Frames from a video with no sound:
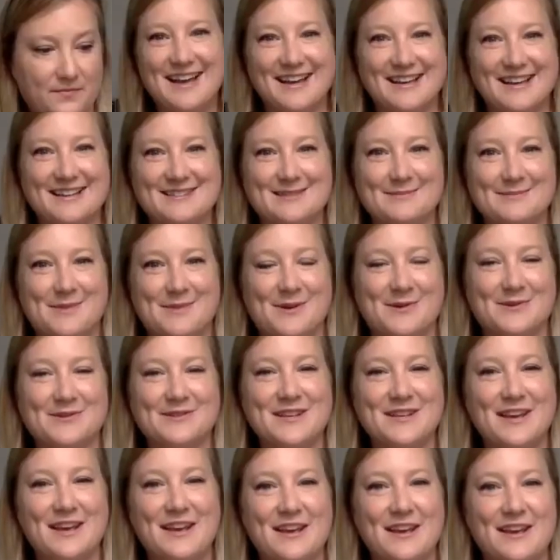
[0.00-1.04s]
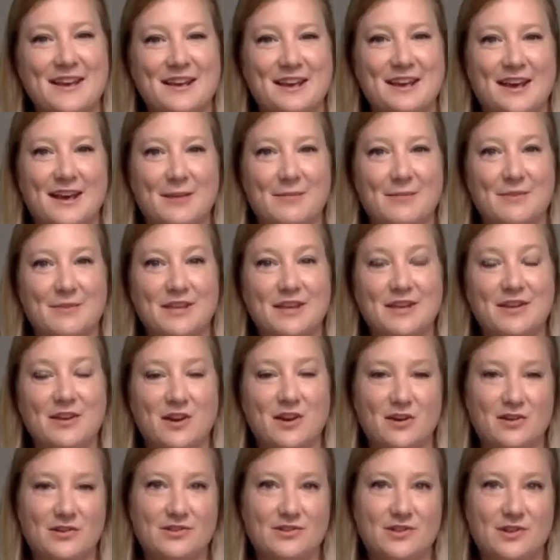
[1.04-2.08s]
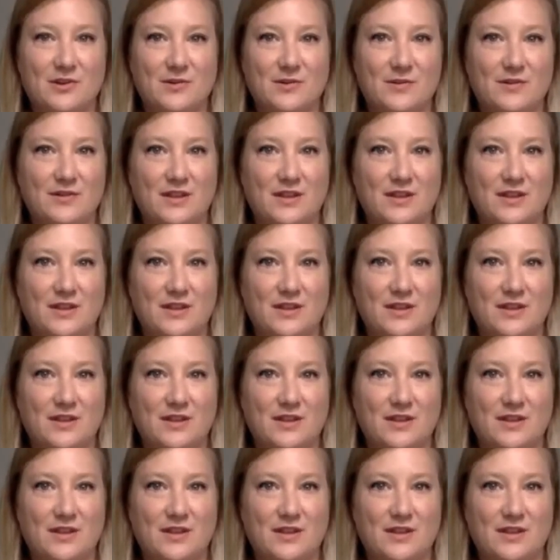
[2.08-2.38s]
I suppose. But then also